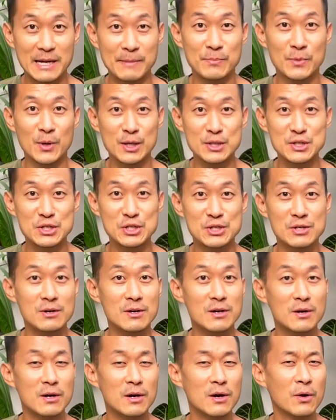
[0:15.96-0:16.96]
and I'm not
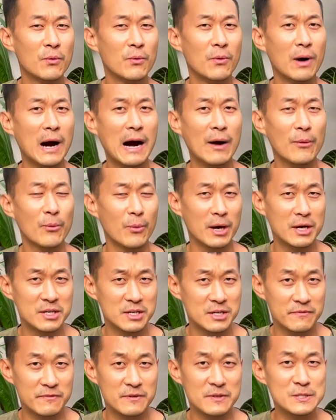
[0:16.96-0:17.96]
sure where
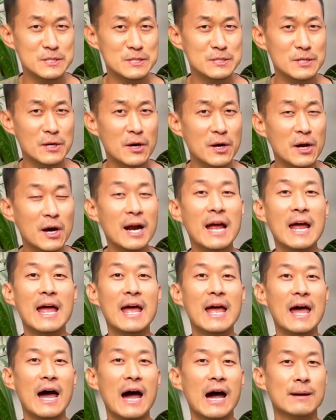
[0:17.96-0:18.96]
the differences are.
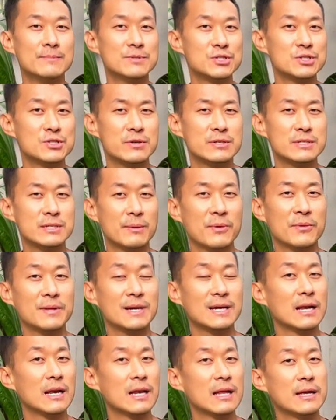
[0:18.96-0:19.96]
I'm sure some of
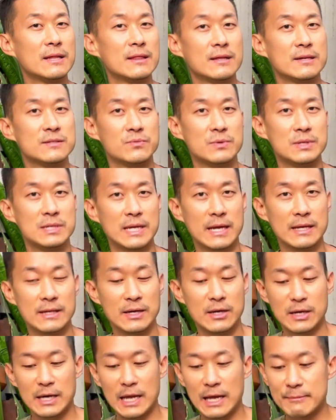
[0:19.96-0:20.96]
the Calatheas retain
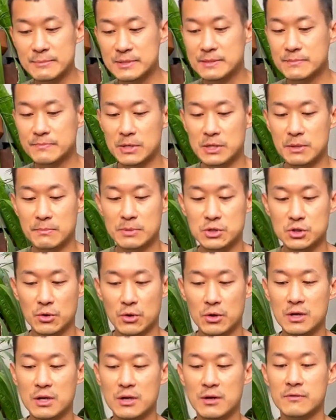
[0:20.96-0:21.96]
their names, but the
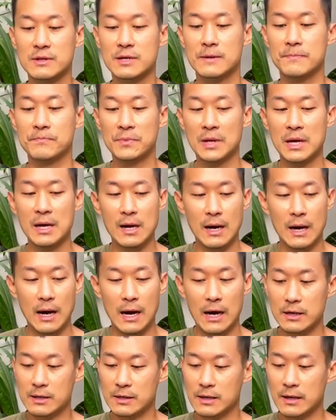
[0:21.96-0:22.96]
majority of them
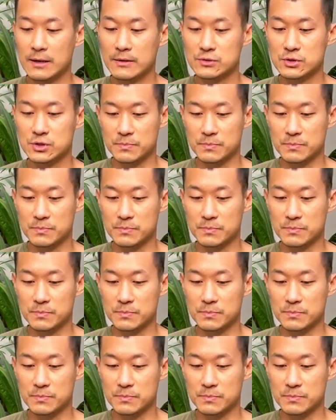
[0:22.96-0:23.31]
now